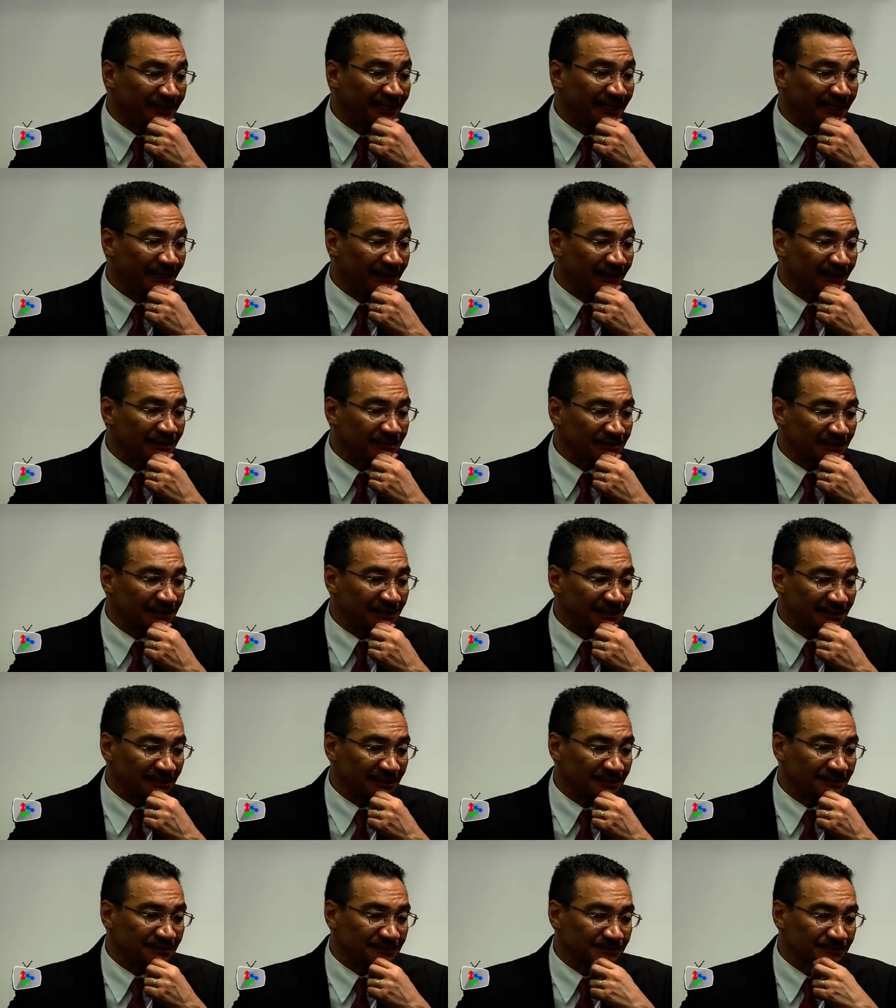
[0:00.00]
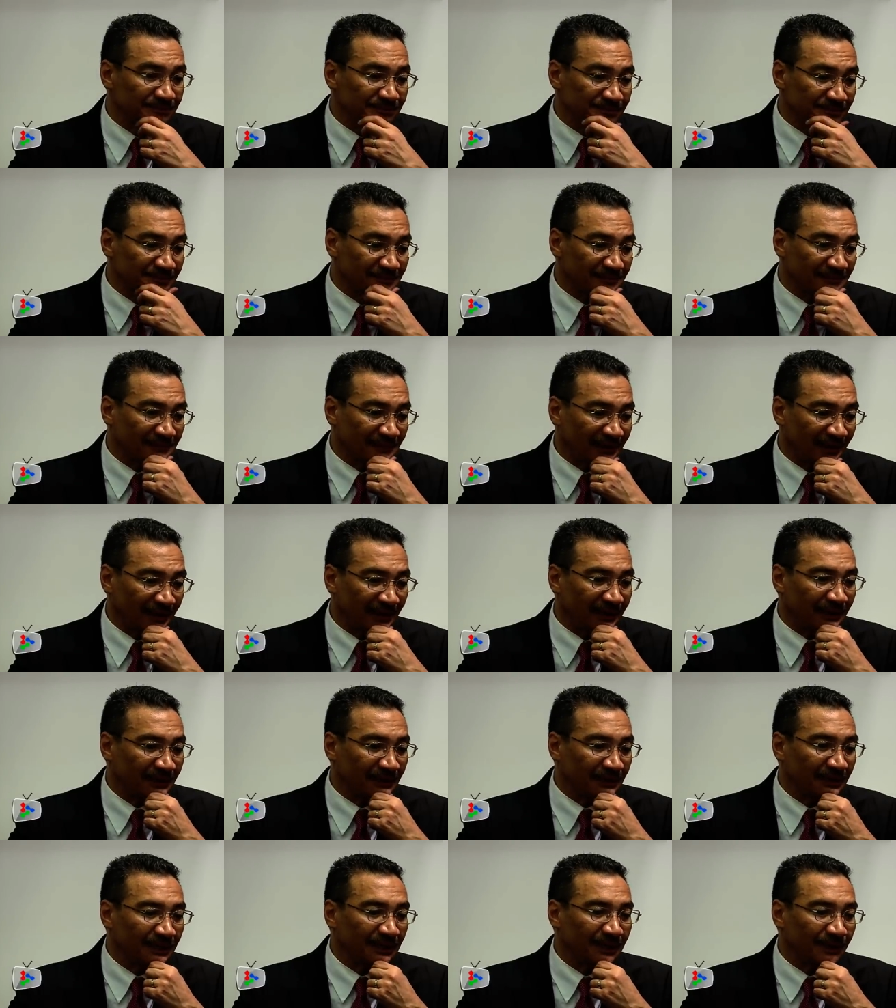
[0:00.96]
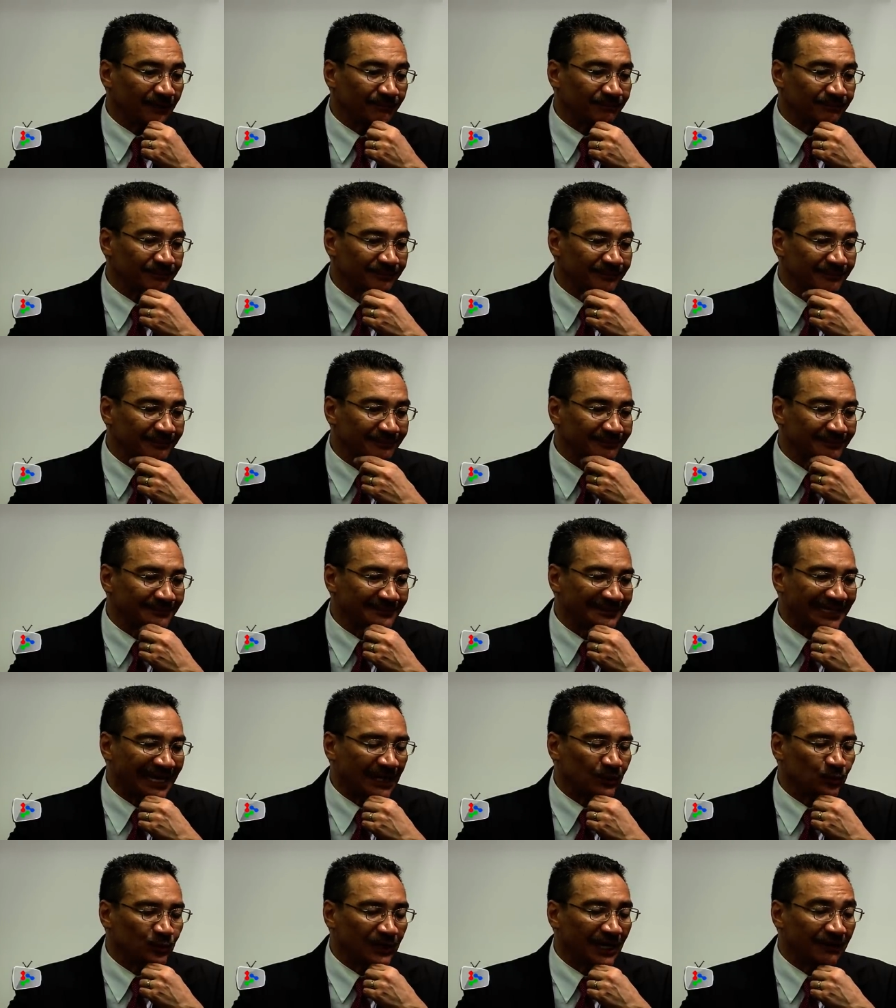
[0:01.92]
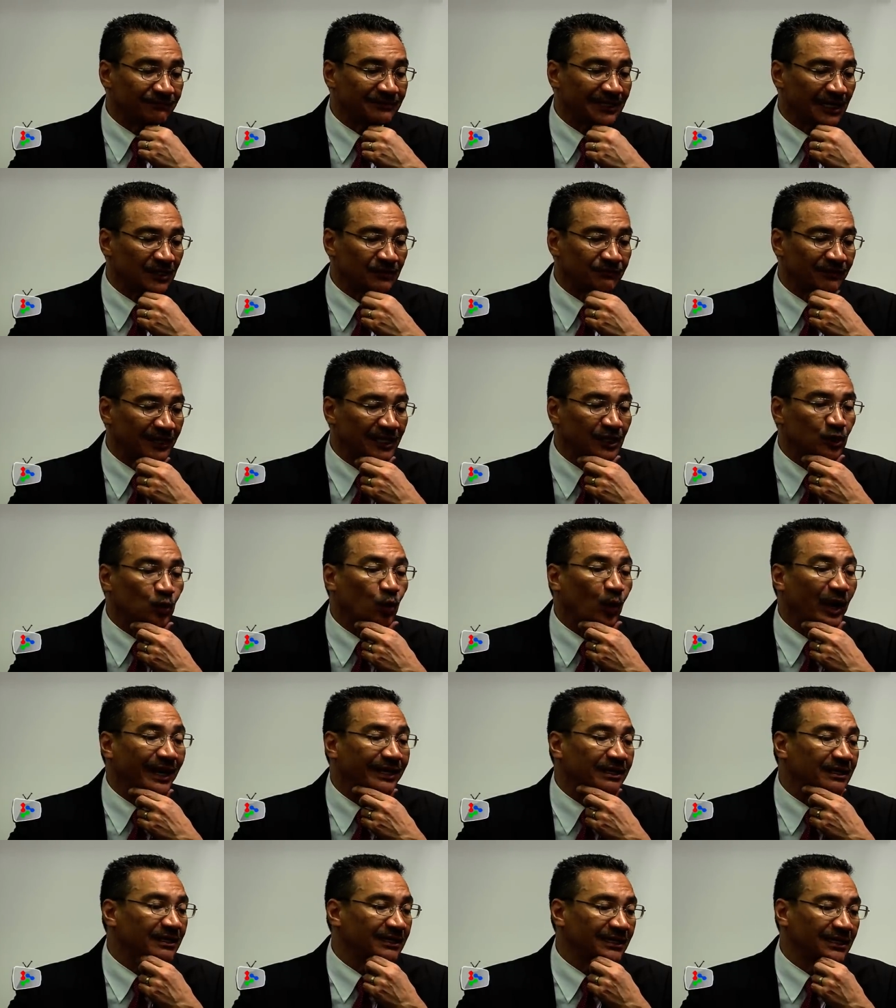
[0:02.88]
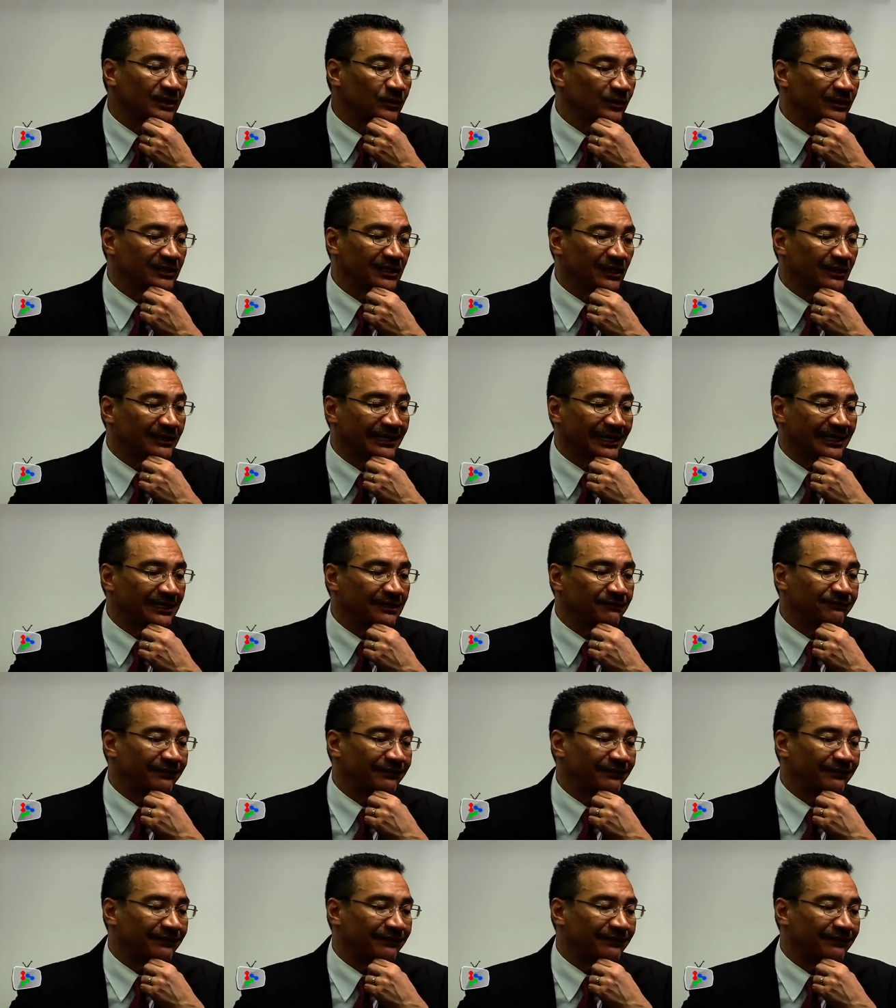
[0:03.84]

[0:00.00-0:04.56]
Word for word: day actually. And um, that we have done very quietly without any